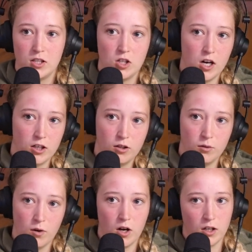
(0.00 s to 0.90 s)
talk
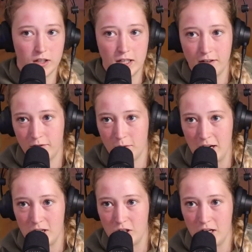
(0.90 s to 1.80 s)
through all the
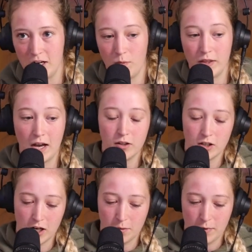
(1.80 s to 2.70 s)
information without the
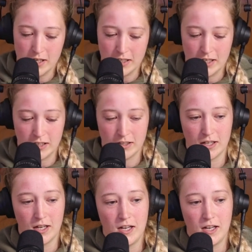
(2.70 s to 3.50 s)
dog present.